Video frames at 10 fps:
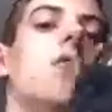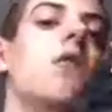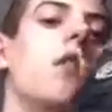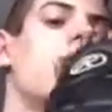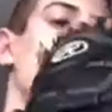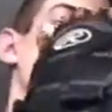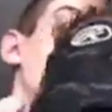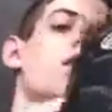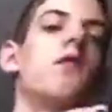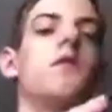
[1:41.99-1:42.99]
right
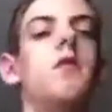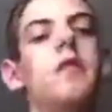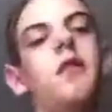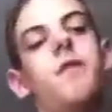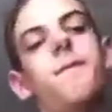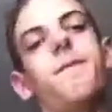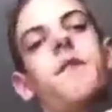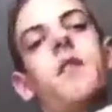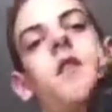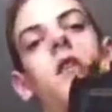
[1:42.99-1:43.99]
there,
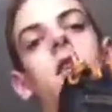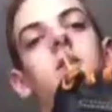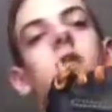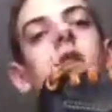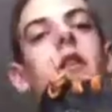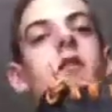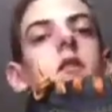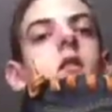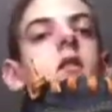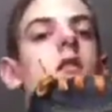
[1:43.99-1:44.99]
Rawlings
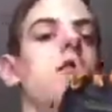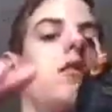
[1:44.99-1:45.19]
R